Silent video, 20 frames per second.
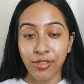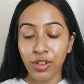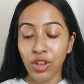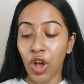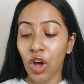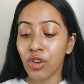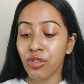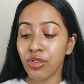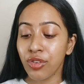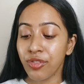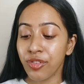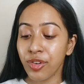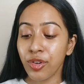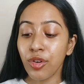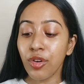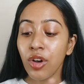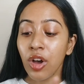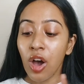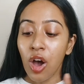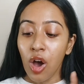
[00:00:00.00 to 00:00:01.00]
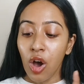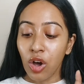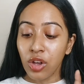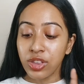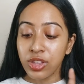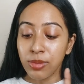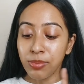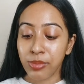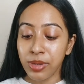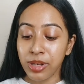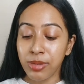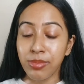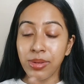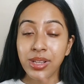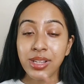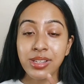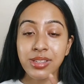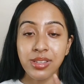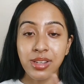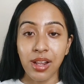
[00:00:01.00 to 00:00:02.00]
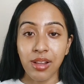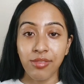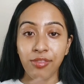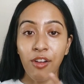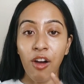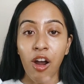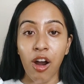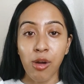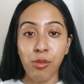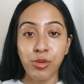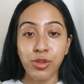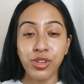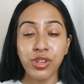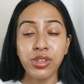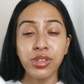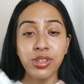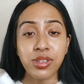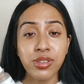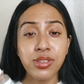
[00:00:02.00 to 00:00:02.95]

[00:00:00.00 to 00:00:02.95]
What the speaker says: full-on review on the Mininalist alpha arbutin.